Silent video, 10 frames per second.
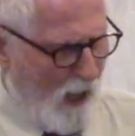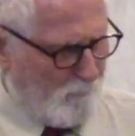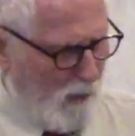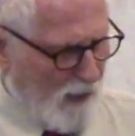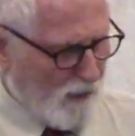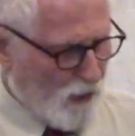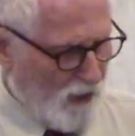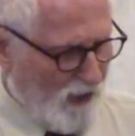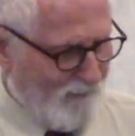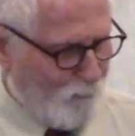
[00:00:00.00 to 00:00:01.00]
But
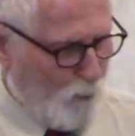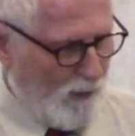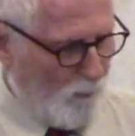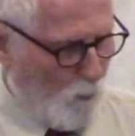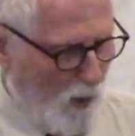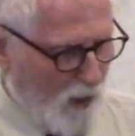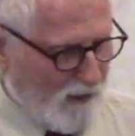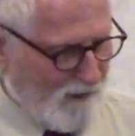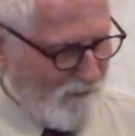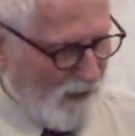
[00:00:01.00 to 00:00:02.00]
if we walk
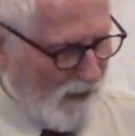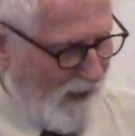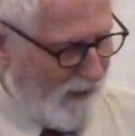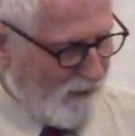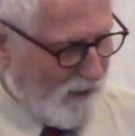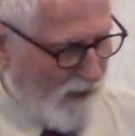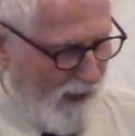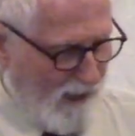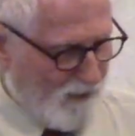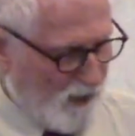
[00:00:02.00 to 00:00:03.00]
in the light
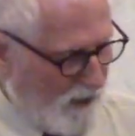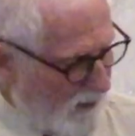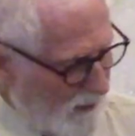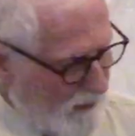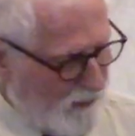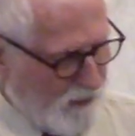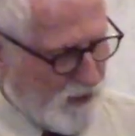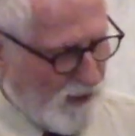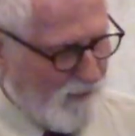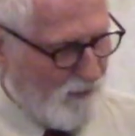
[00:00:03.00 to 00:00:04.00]
as he is
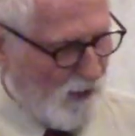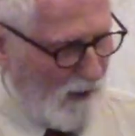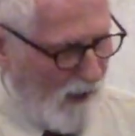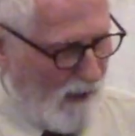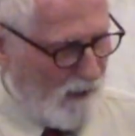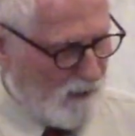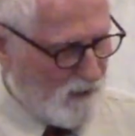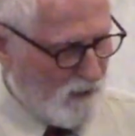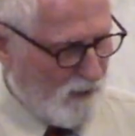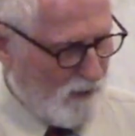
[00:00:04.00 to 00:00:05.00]
in the light,
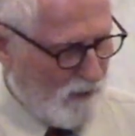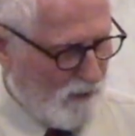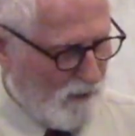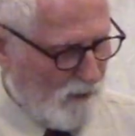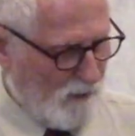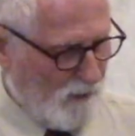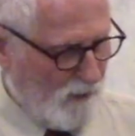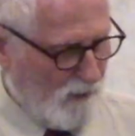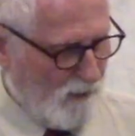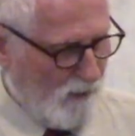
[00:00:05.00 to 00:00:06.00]

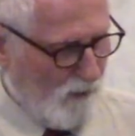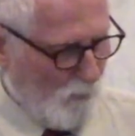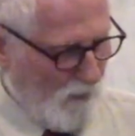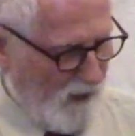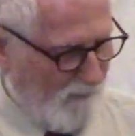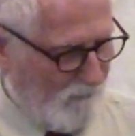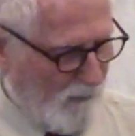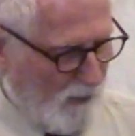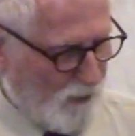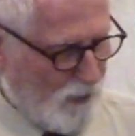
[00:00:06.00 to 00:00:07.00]
we have
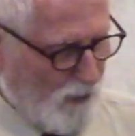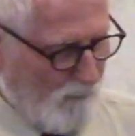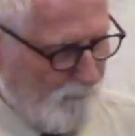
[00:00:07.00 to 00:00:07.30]
fellowship